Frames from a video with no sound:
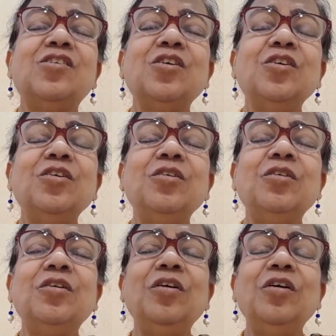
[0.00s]

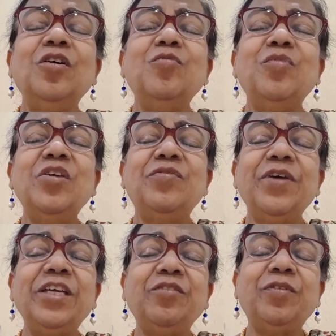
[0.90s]
to be
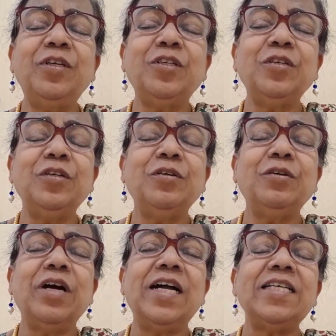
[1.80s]
faithful to
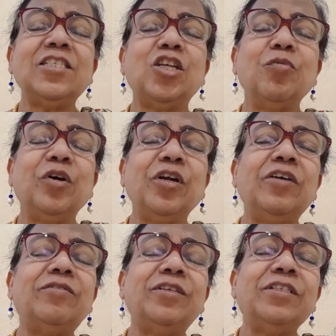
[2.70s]
you as Deborah
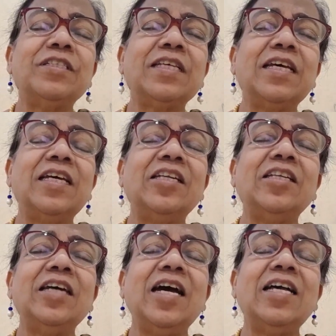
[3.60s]
was.
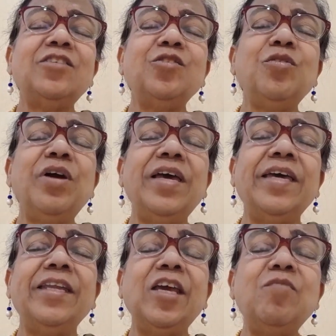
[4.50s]
And as you
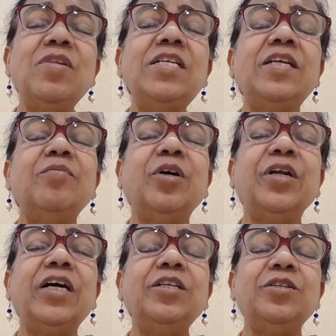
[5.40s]
enabled
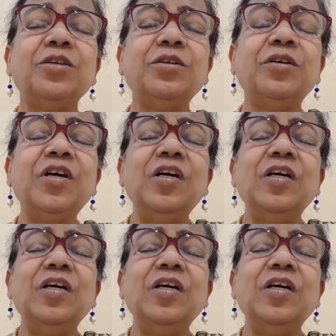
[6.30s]
Deborah to